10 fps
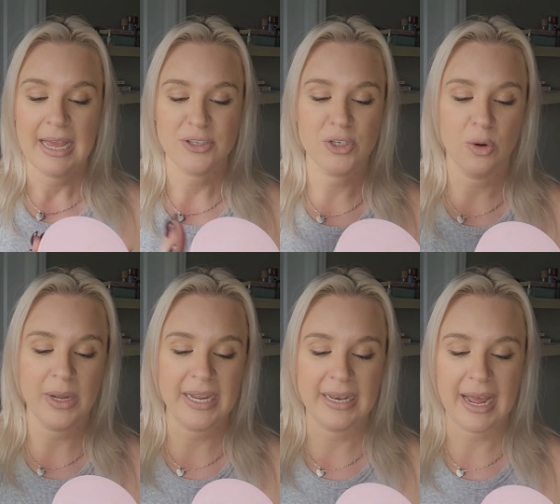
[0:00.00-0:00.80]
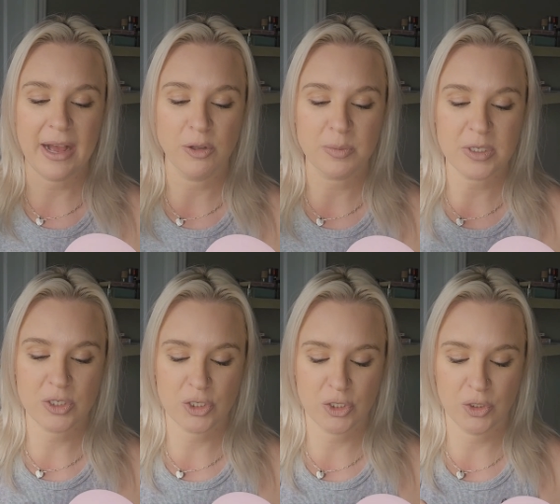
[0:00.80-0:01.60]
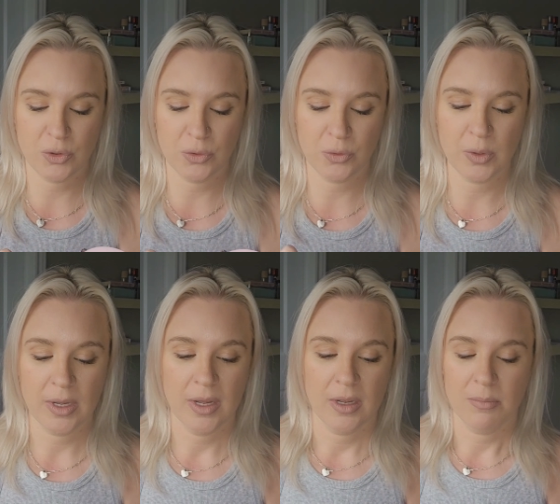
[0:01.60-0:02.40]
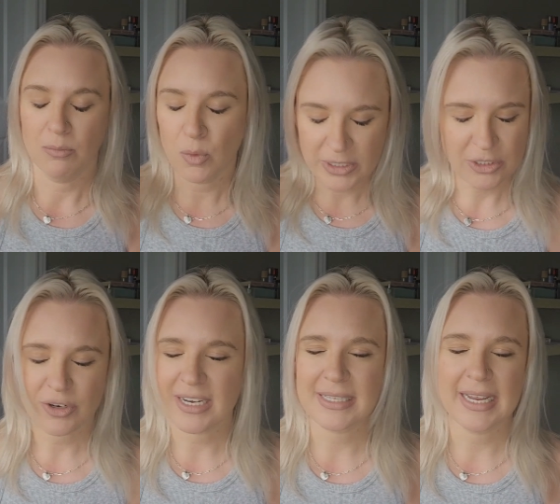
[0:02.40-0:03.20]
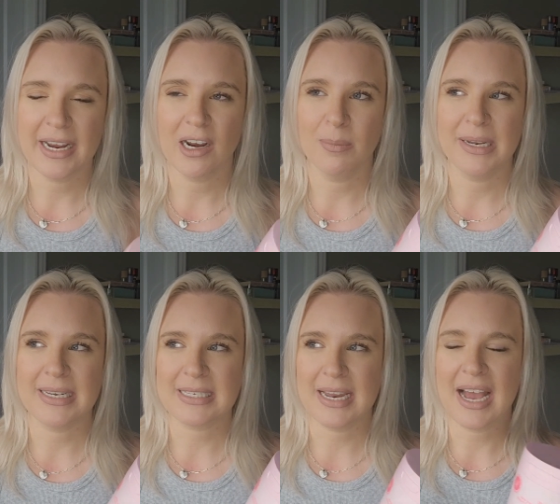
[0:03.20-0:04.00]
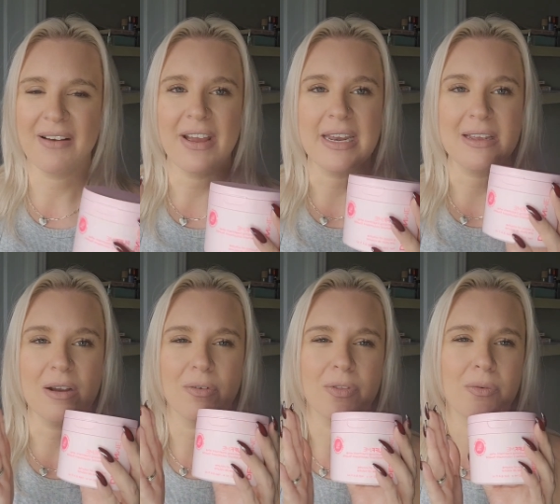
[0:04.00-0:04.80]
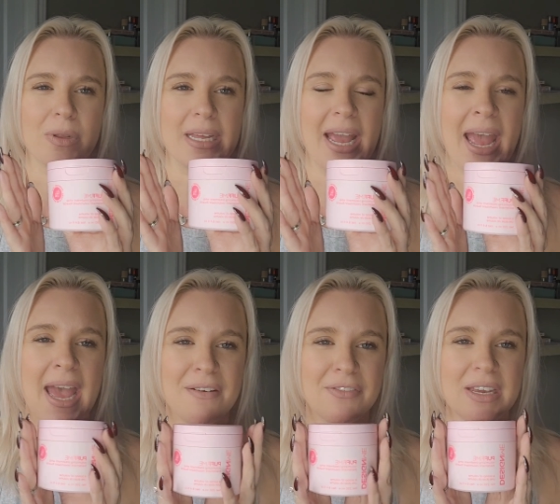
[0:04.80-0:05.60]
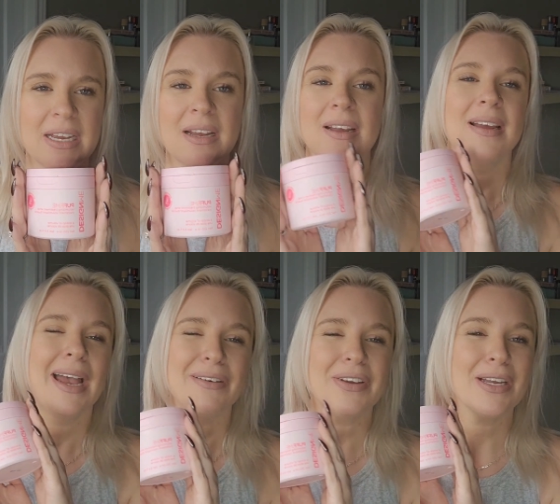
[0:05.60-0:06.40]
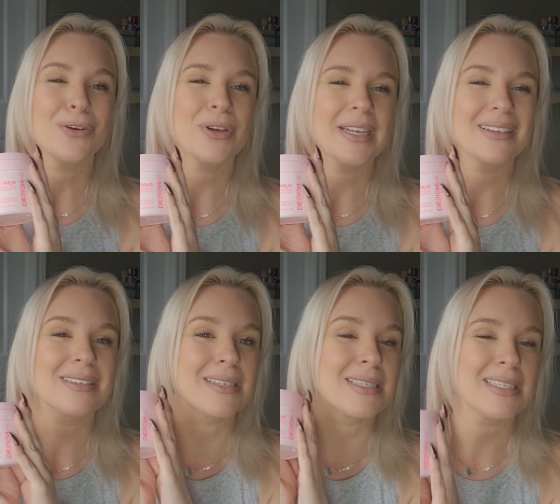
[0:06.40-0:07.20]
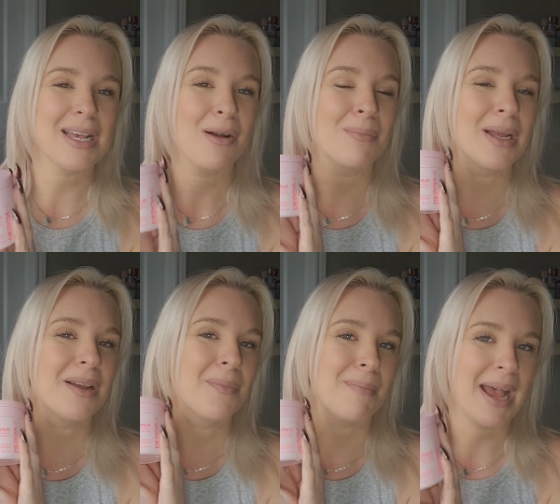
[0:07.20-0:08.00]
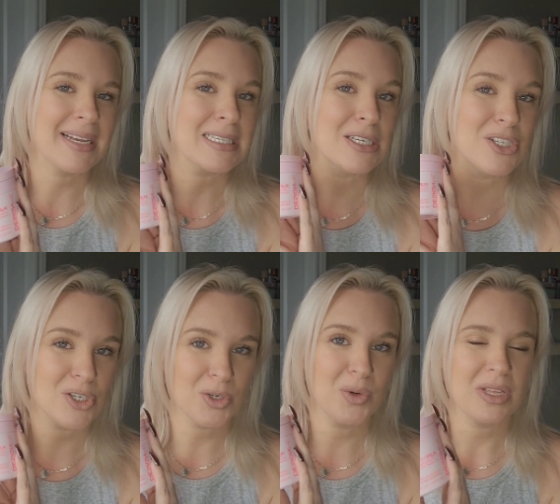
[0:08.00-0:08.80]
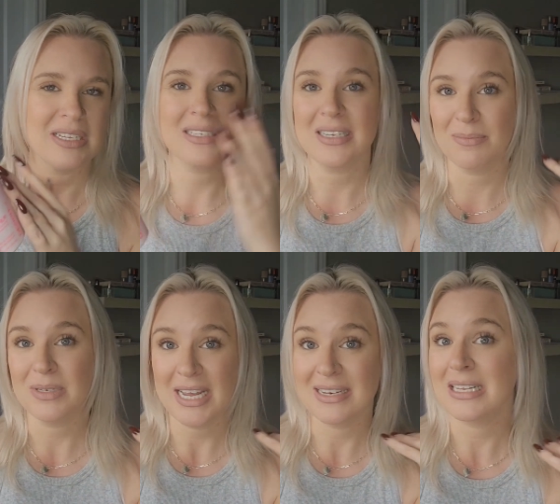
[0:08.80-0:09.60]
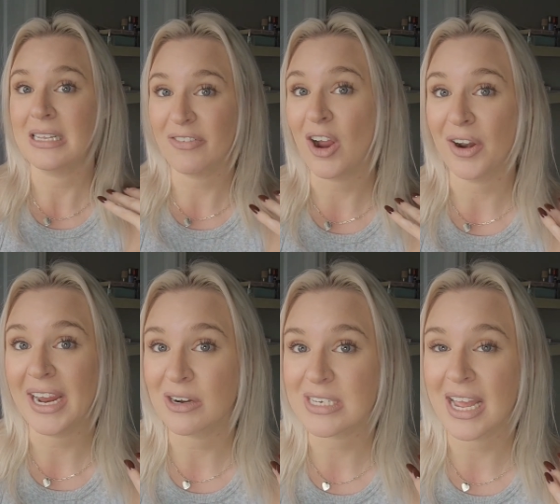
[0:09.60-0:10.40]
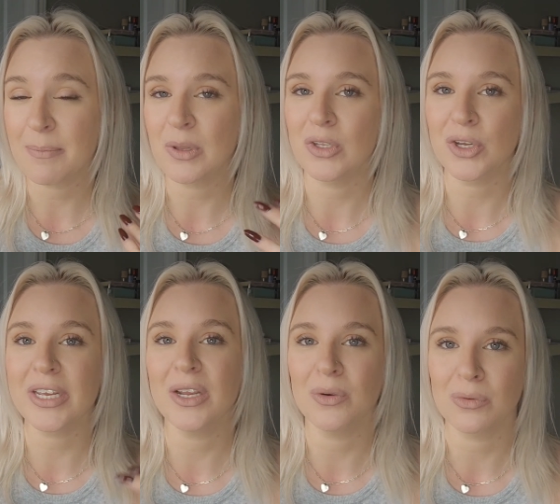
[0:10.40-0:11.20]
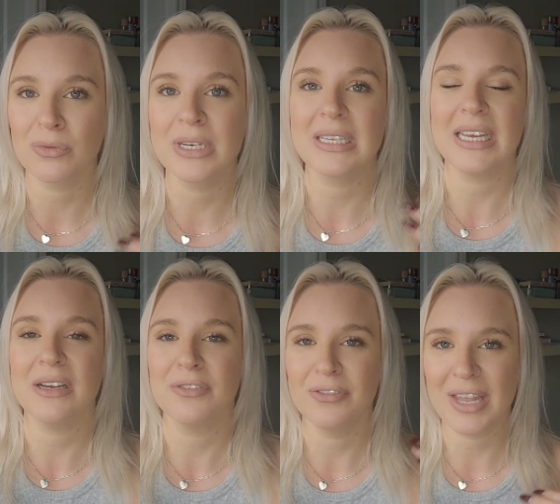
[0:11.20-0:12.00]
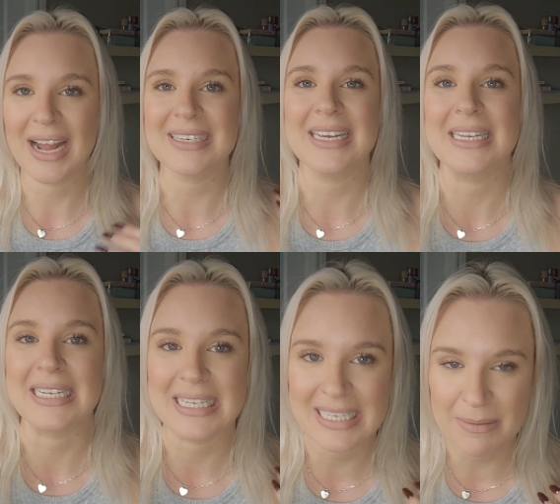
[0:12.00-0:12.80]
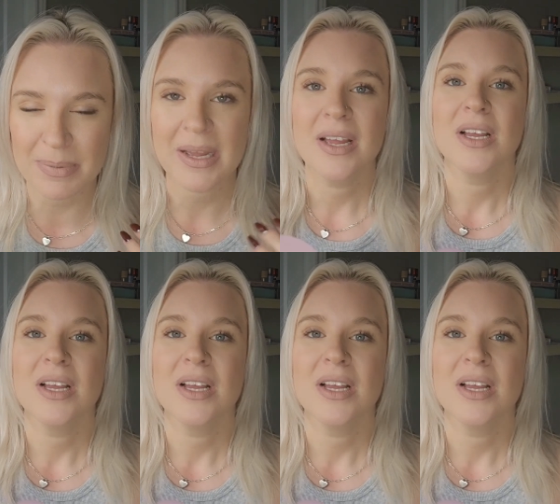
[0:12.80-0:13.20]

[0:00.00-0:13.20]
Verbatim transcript: so it helps to moisturize the hair, but it doesn't have any of the really heavy, heavy ingredients that some masks do that um, tend to leave our hair type looking really flat and limp.